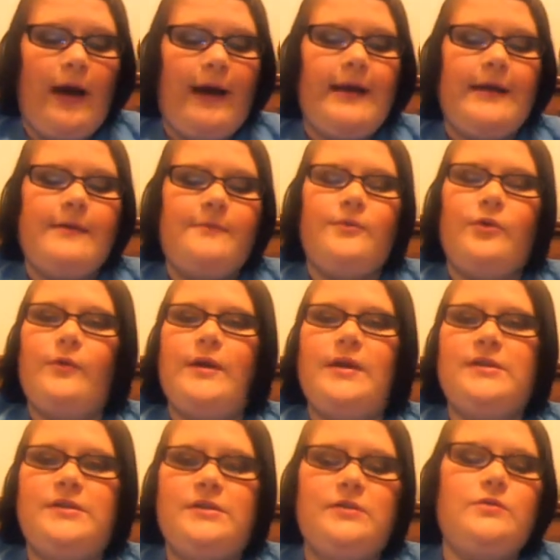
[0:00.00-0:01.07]
I am
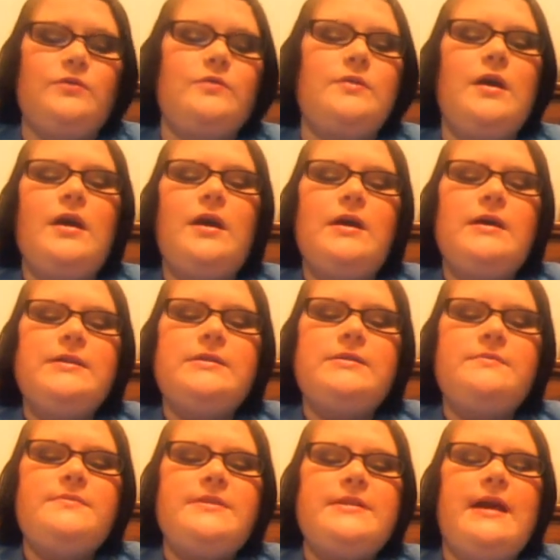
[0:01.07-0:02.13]
going to do
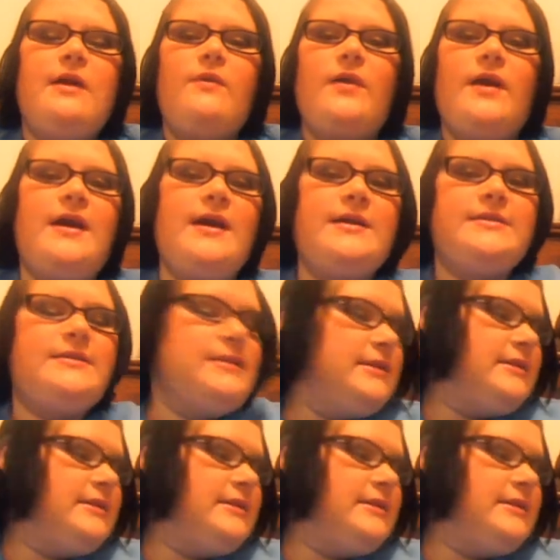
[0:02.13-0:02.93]
some DIYs,